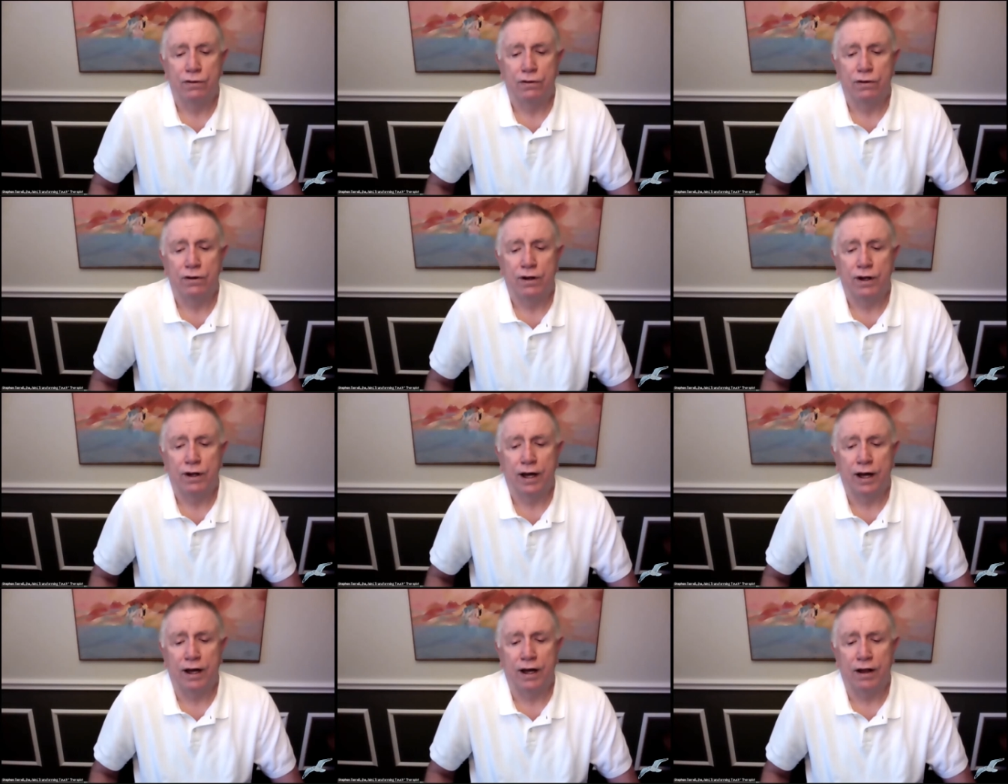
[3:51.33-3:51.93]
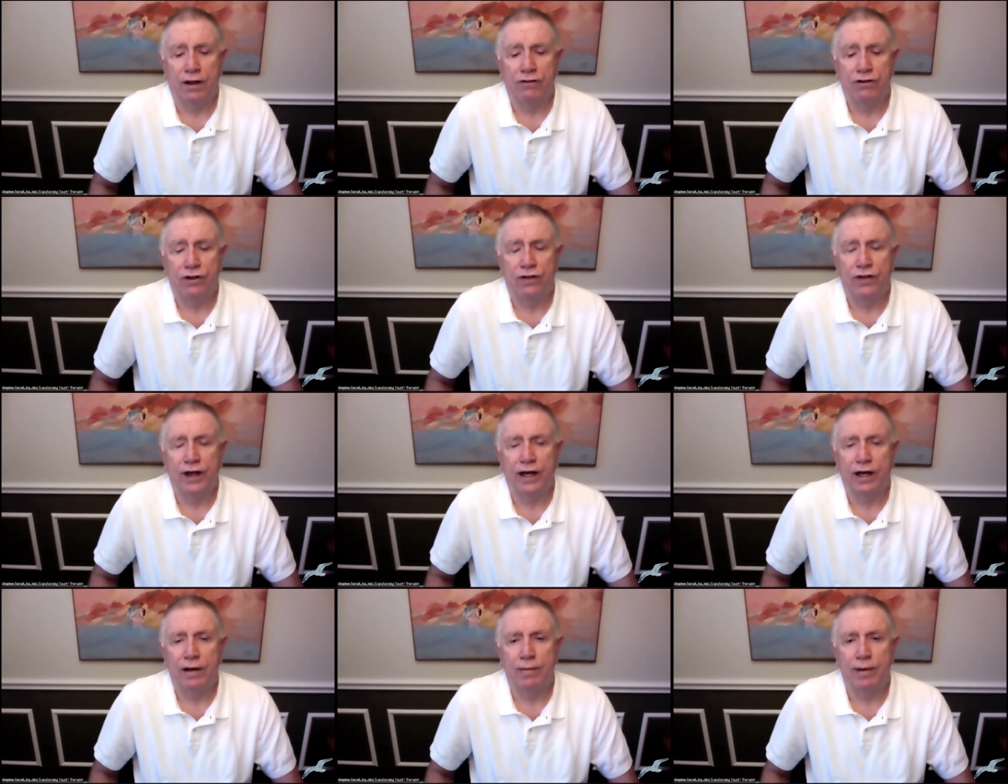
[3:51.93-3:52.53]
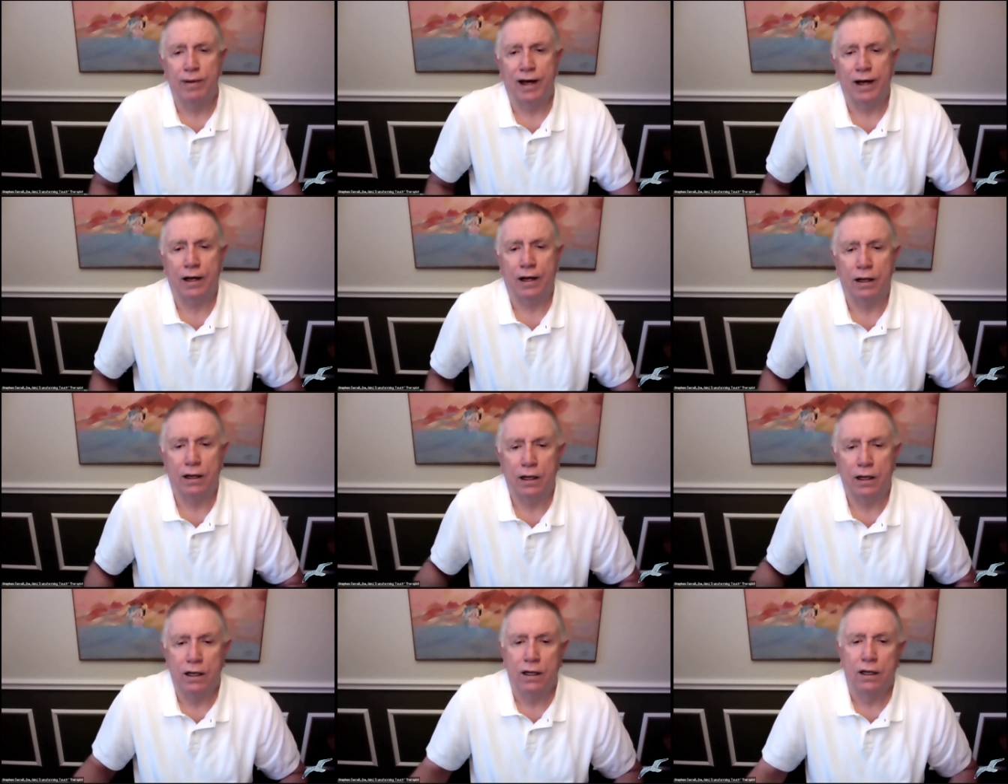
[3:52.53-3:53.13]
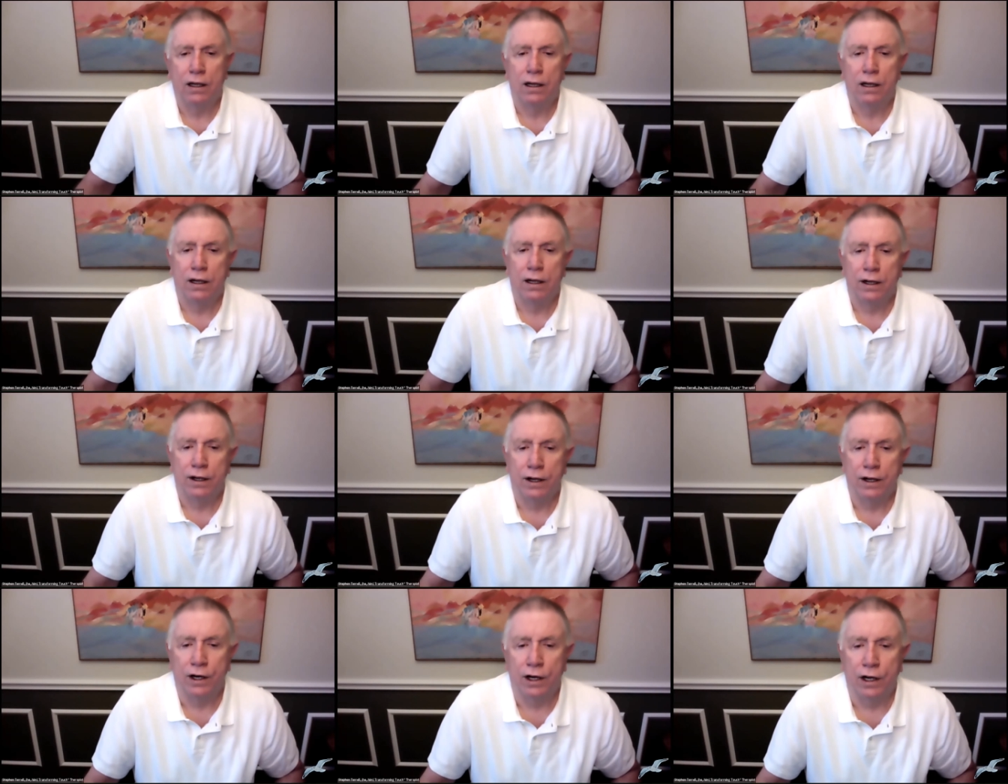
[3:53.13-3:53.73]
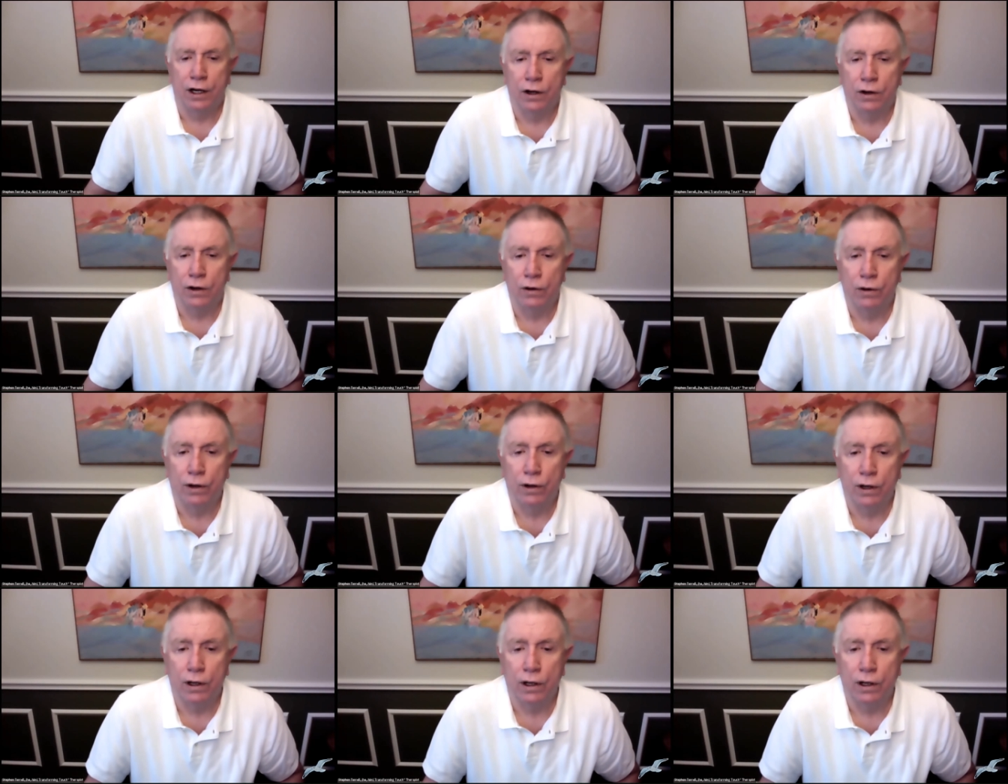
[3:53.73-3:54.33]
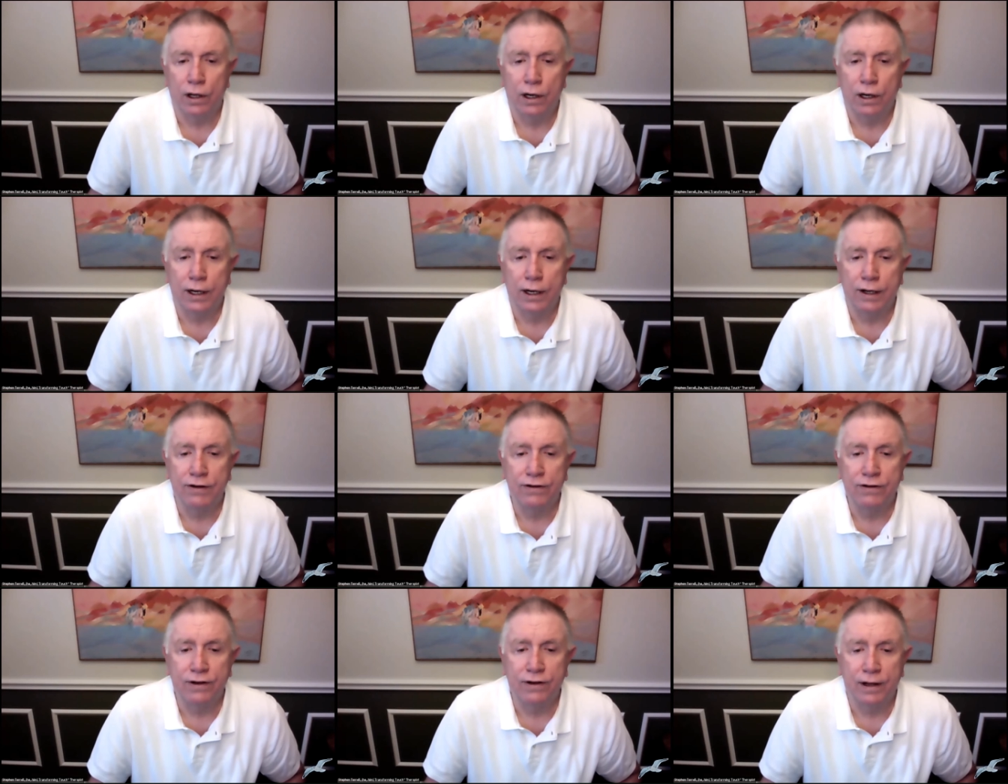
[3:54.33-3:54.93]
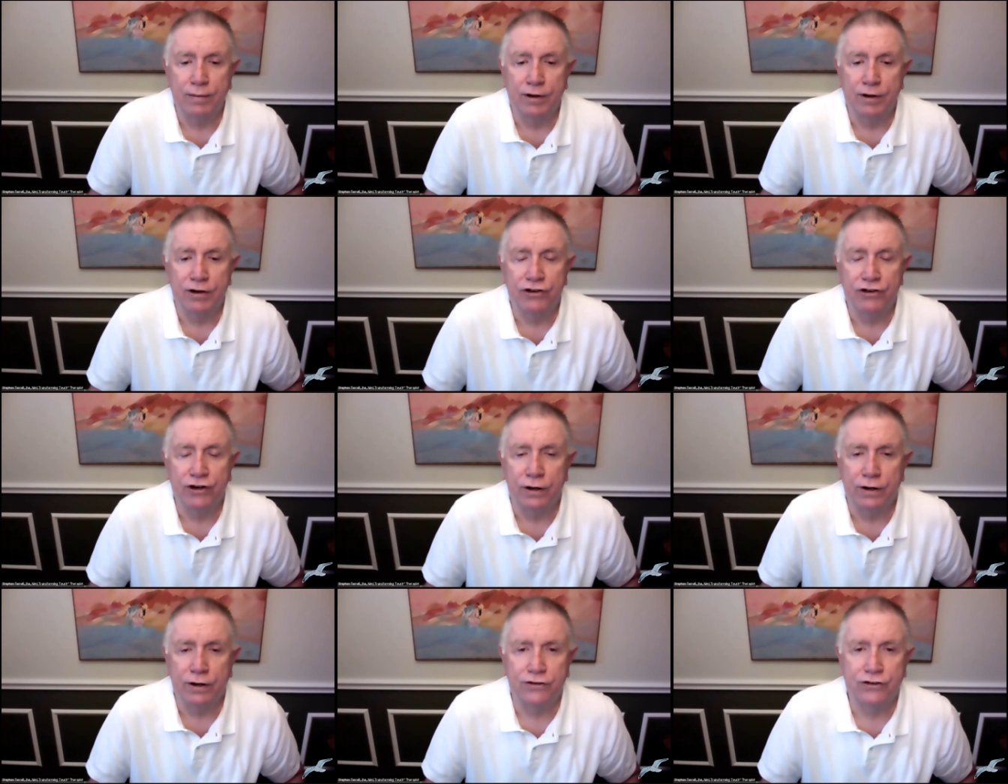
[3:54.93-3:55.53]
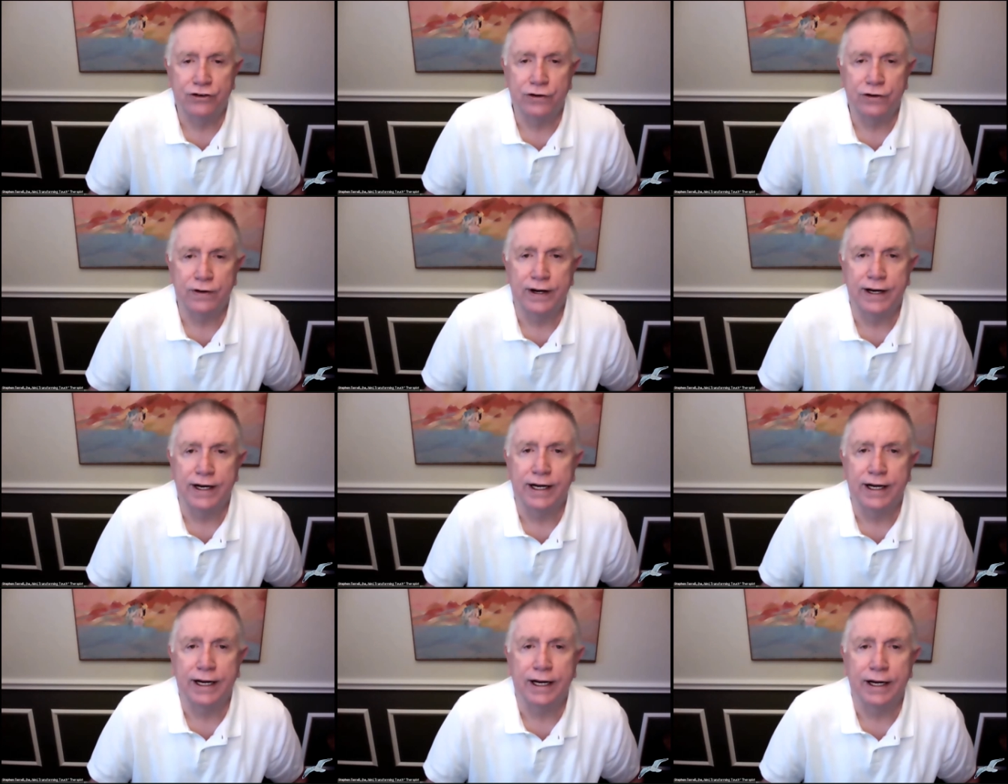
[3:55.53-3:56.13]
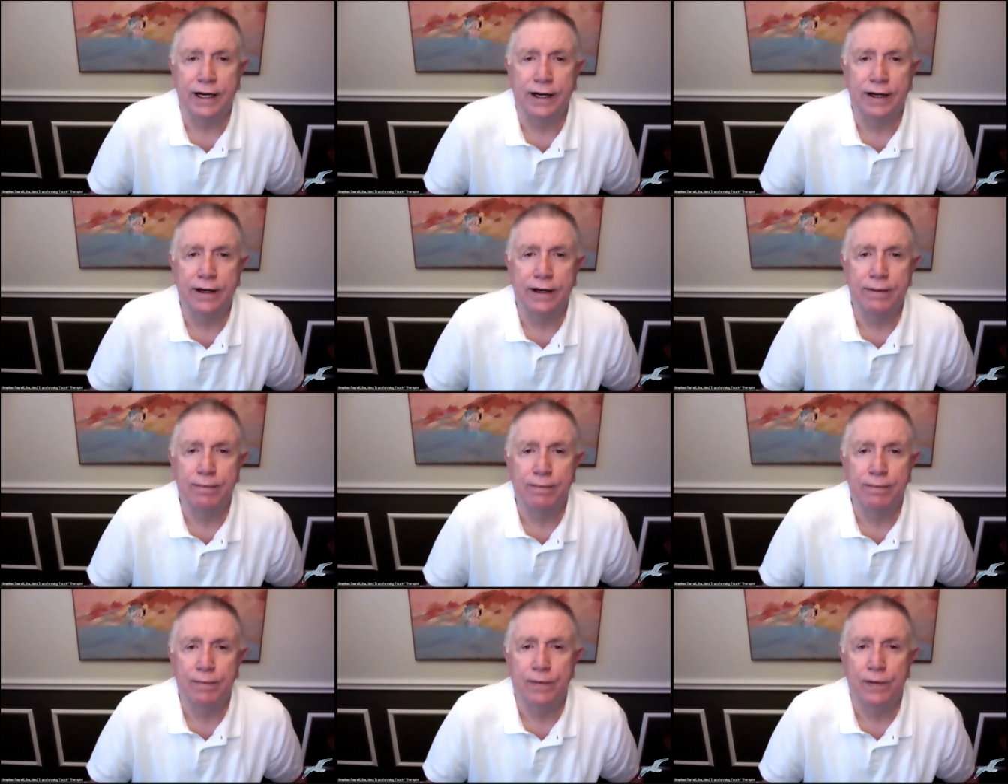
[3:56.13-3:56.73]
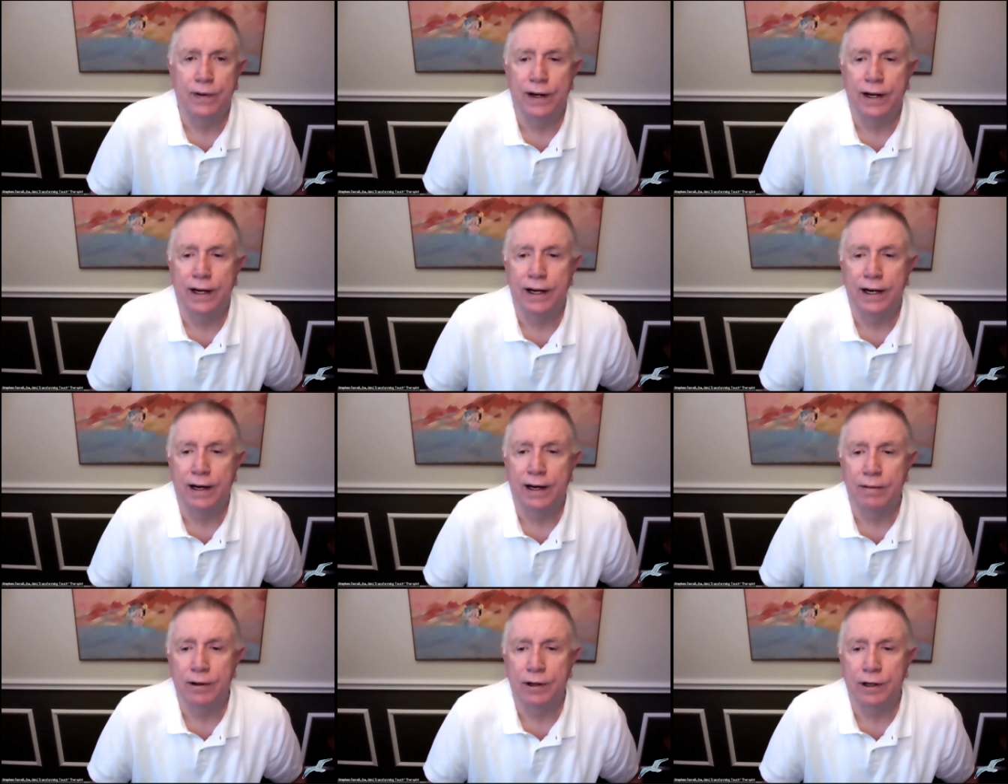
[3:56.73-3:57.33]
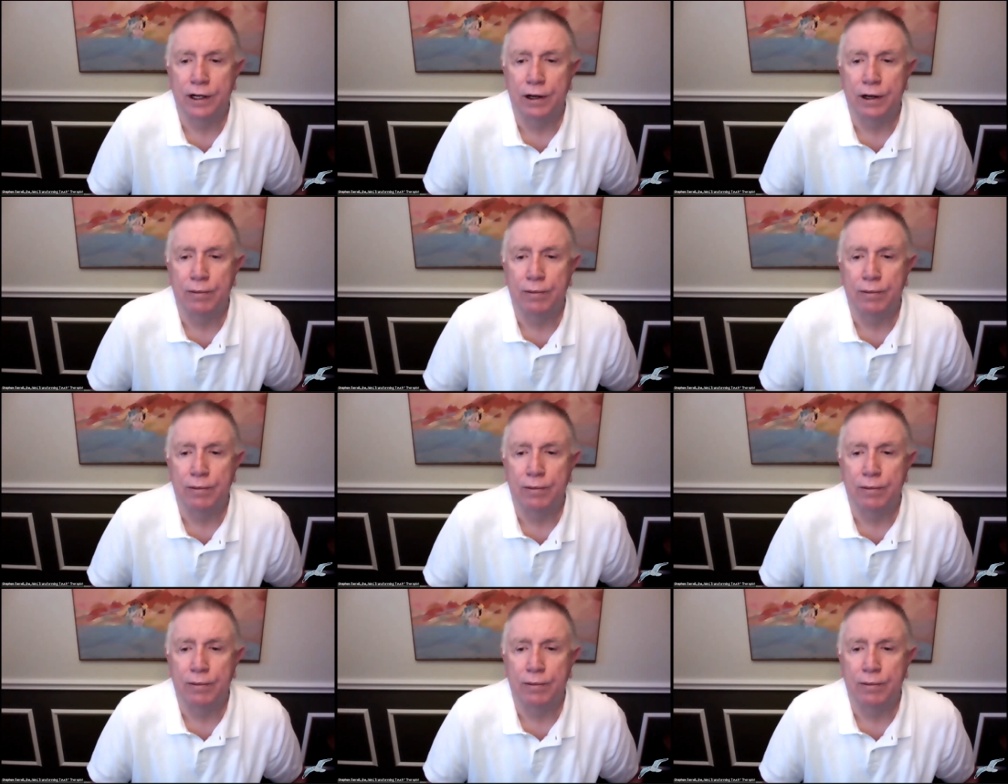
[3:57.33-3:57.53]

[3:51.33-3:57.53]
Yeah. So think about, you know, let me share a screen again. And I'm going to go